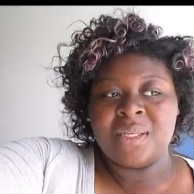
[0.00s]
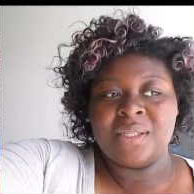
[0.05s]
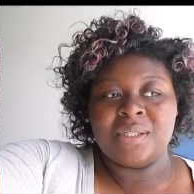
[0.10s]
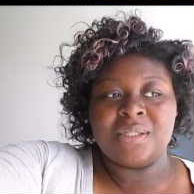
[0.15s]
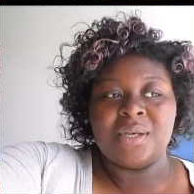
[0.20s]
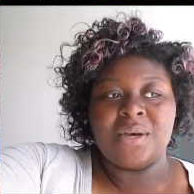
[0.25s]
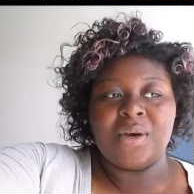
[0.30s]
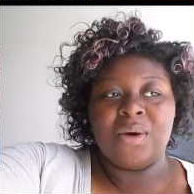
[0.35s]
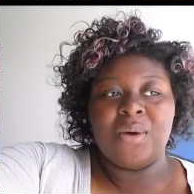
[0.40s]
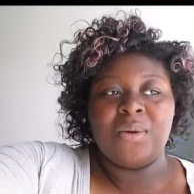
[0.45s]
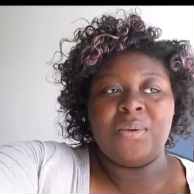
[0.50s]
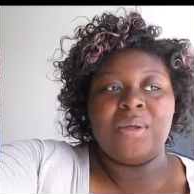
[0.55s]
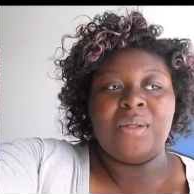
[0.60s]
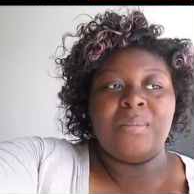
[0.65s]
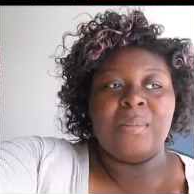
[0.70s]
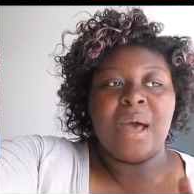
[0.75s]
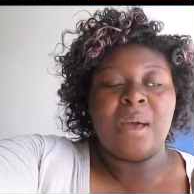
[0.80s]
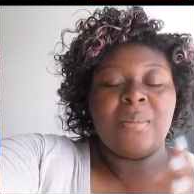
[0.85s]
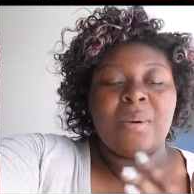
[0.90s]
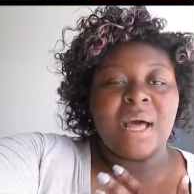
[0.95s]
So
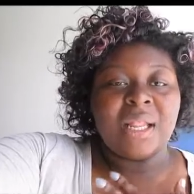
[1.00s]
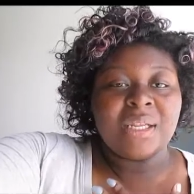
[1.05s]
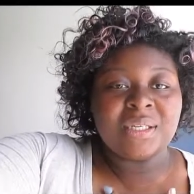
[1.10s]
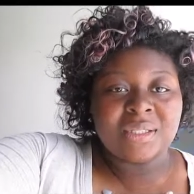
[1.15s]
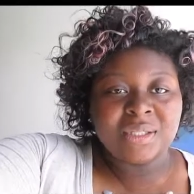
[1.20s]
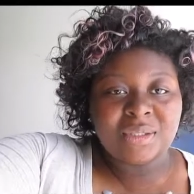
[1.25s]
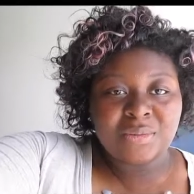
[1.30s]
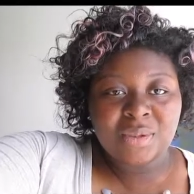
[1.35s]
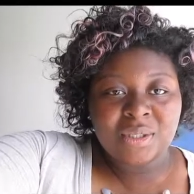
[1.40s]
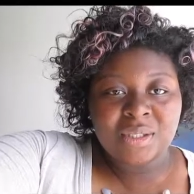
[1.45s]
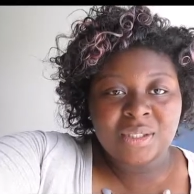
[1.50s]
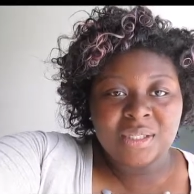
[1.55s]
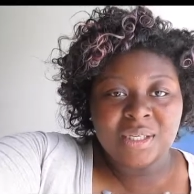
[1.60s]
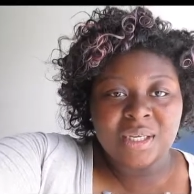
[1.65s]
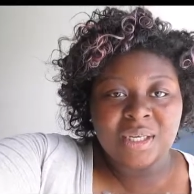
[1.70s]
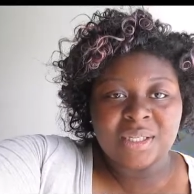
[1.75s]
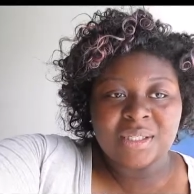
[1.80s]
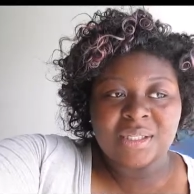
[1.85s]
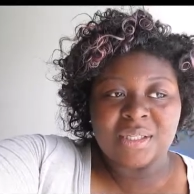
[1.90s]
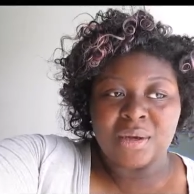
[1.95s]
my apologies to B T
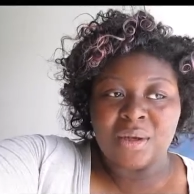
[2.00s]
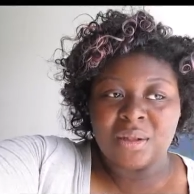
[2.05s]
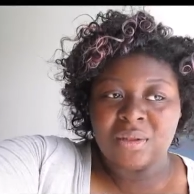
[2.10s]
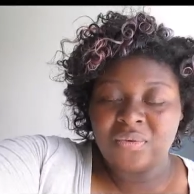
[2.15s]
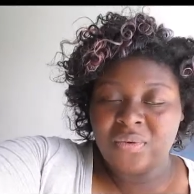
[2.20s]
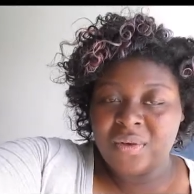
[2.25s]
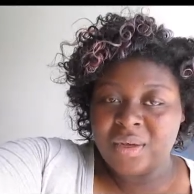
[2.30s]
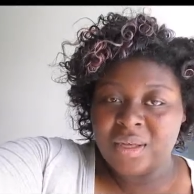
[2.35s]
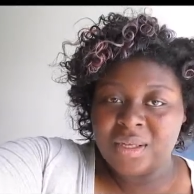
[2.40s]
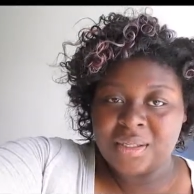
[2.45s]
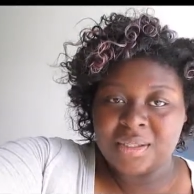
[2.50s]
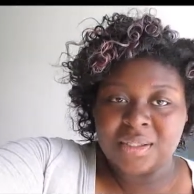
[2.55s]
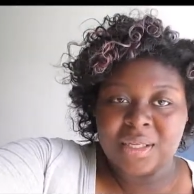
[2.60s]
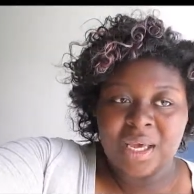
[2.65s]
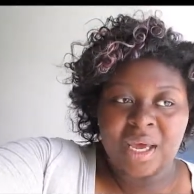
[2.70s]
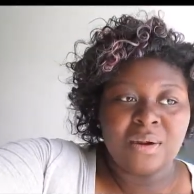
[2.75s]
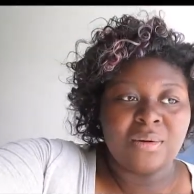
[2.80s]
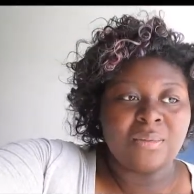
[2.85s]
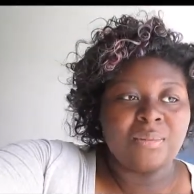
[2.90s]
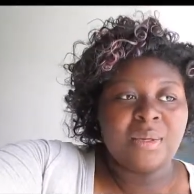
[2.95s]
S and all the fans.
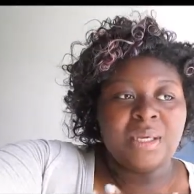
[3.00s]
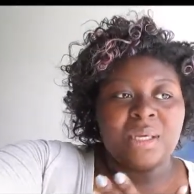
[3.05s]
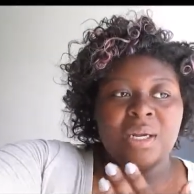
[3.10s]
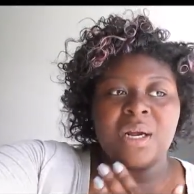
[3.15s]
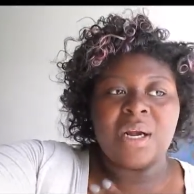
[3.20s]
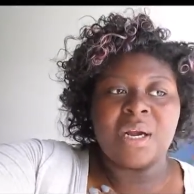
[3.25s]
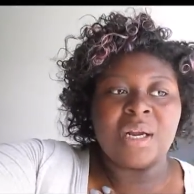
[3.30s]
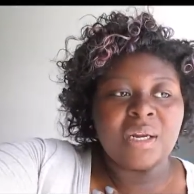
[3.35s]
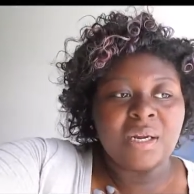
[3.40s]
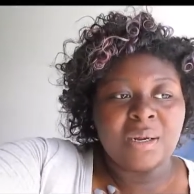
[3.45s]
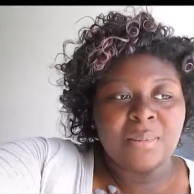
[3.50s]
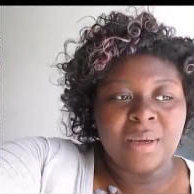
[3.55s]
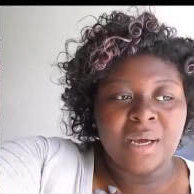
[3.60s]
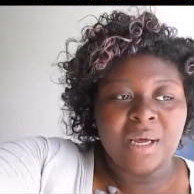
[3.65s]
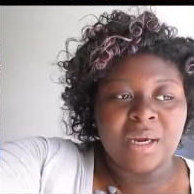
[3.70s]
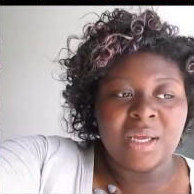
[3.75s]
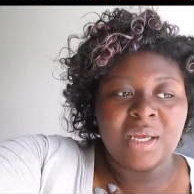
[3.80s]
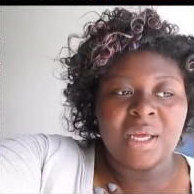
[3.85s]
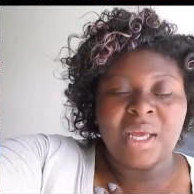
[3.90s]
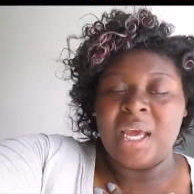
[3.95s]
I don't mean to hurt
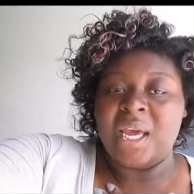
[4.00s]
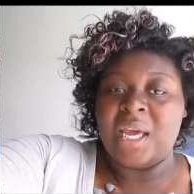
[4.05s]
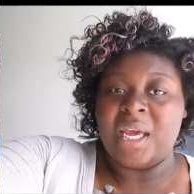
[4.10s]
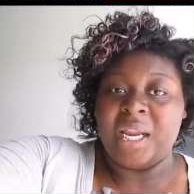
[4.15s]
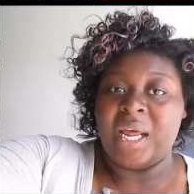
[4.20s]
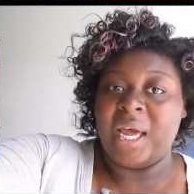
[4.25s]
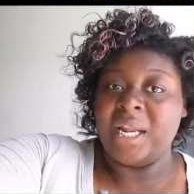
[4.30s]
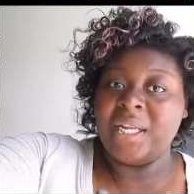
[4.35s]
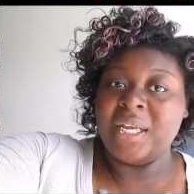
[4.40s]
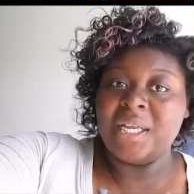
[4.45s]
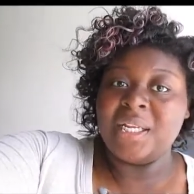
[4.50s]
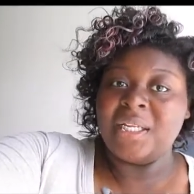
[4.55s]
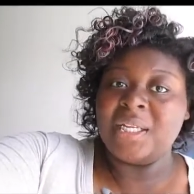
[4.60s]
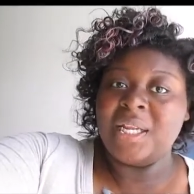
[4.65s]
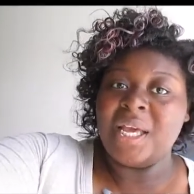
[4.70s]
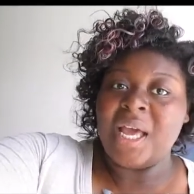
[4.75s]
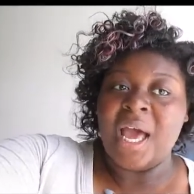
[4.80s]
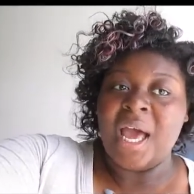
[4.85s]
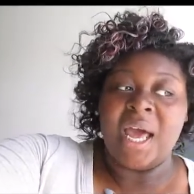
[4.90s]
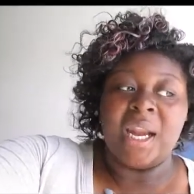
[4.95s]
anybody. I didn't.
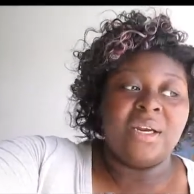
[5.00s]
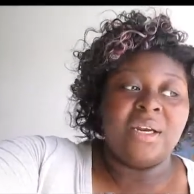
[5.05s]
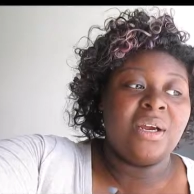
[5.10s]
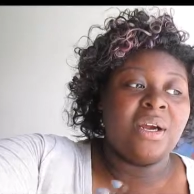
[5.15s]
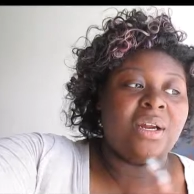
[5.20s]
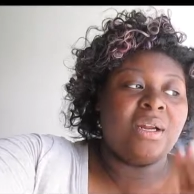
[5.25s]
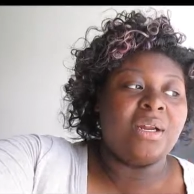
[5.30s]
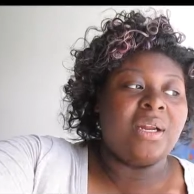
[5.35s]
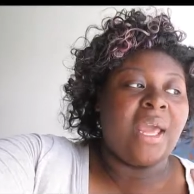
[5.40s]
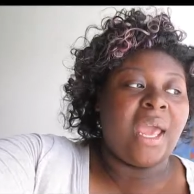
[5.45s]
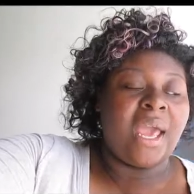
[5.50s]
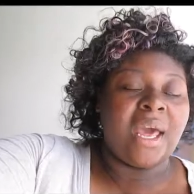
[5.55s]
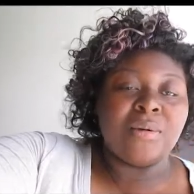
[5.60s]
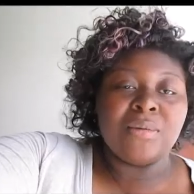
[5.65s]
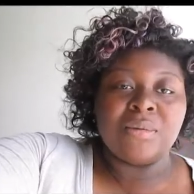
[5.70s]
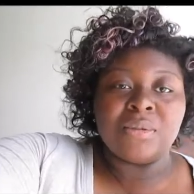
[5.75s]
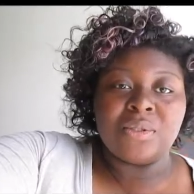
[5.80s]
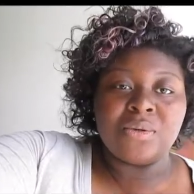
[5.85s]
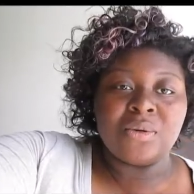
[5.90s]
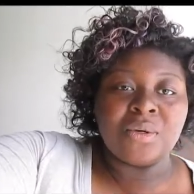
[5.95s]
I didn't hurt any
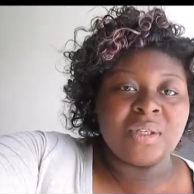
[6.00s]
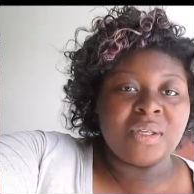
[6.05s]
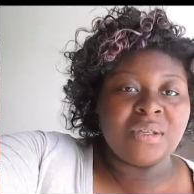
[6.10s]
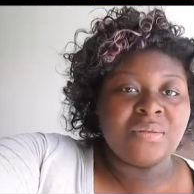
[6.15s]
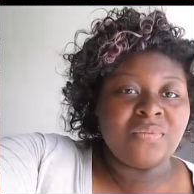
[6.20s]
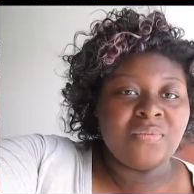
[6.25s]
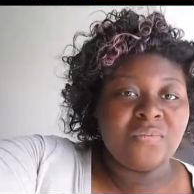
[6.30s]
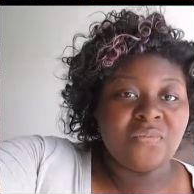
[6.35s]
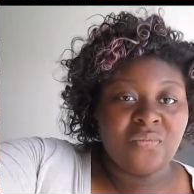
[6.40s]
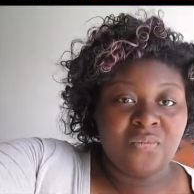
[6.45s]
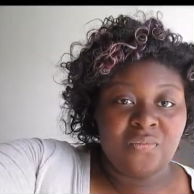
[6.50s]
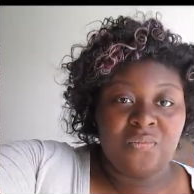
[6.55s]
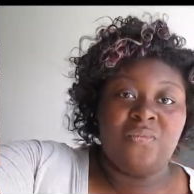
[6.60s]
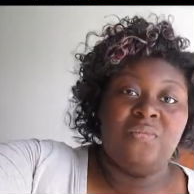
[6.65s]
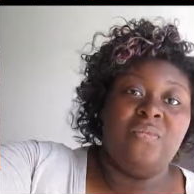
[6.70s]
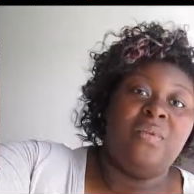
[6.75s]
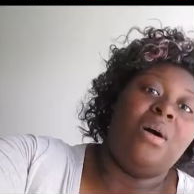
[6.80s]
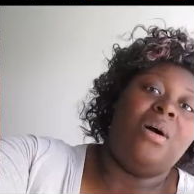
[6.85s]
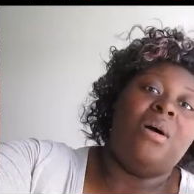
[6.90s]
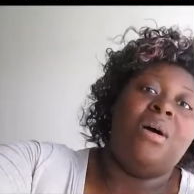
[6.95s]
animals during this
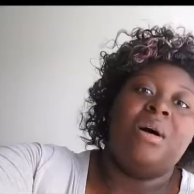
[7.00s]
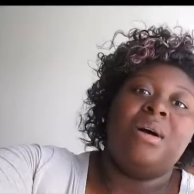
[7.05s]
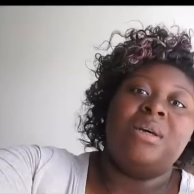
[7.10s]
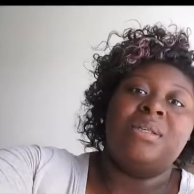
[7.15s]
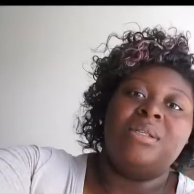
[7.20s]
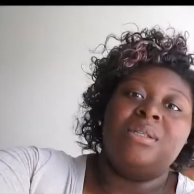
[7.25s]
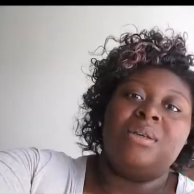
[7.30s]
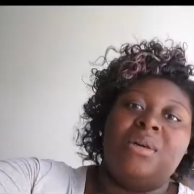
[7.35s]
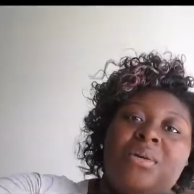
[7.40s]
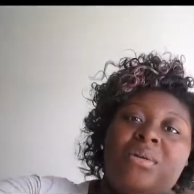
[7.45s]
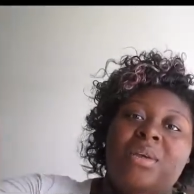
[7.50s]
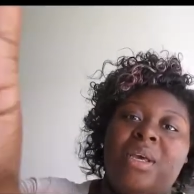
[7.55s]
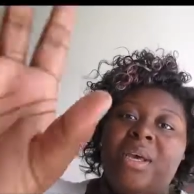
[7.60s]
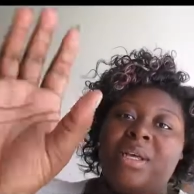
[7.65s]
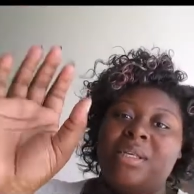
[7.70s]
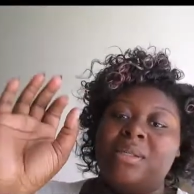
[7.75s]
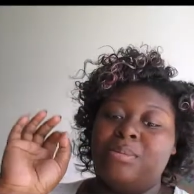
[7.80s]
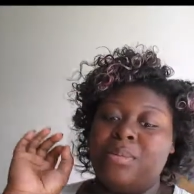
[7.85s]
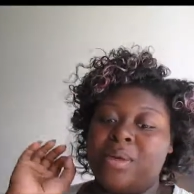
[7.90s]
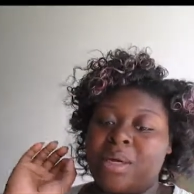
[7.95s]
vlog. So
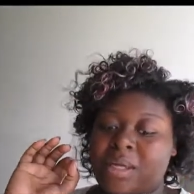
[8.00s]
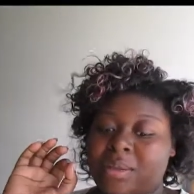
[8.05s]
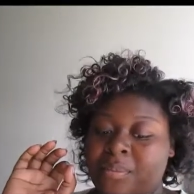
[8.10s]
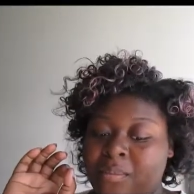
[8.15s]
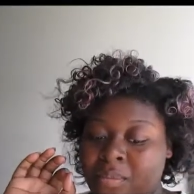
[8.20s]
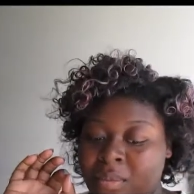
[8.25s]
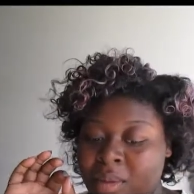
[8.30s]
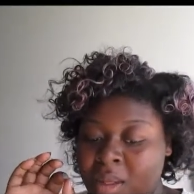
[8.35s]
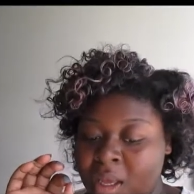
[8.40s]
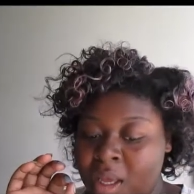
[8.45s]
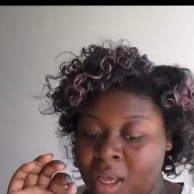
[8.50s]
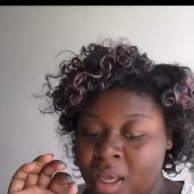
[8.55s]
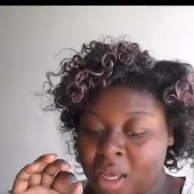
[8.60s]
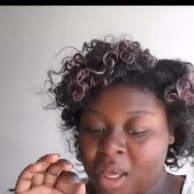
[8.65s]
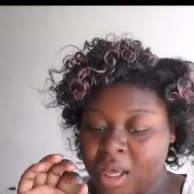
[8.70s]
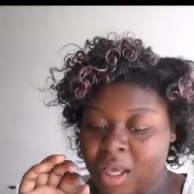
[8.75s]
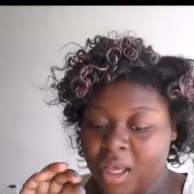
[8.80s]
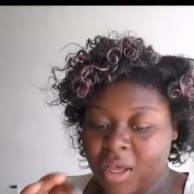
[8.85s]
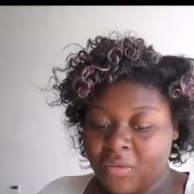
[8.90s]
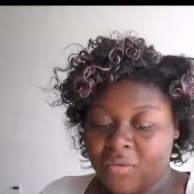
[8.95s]
yes. But
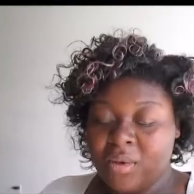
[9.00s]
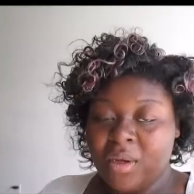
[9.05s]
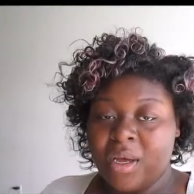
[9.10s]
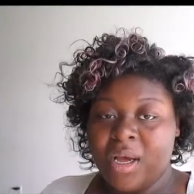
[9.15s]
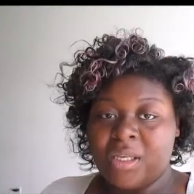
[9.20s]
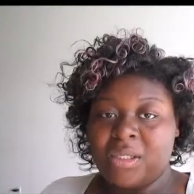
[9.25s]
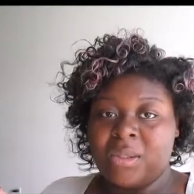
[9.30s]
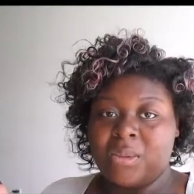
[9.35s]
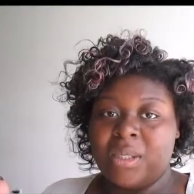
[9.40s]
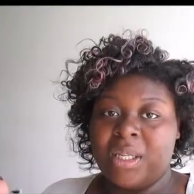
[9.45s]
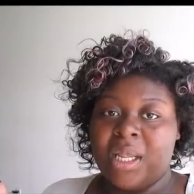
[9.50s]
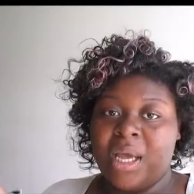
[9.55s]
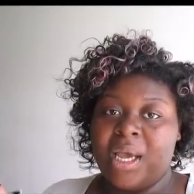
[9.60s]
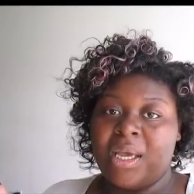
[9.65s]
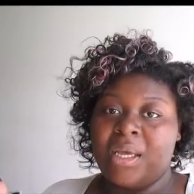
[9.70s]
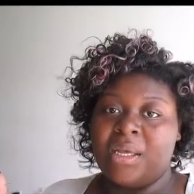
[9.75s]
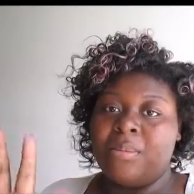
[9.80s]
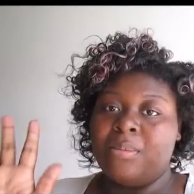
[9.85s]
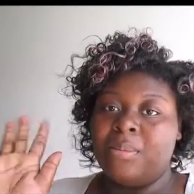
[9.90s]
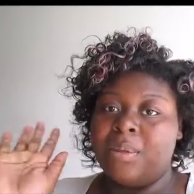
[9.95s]
if you guys will
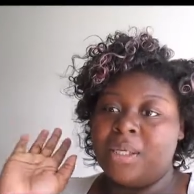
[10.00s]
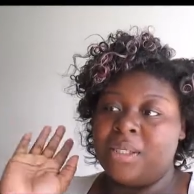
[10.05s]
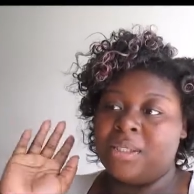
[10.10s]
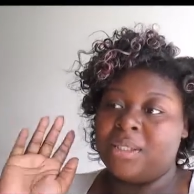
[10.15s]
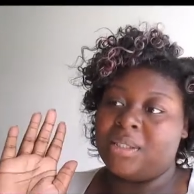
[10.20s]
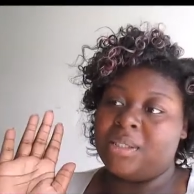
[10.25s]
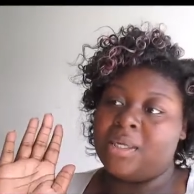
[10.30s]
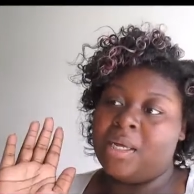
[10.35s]
like, please,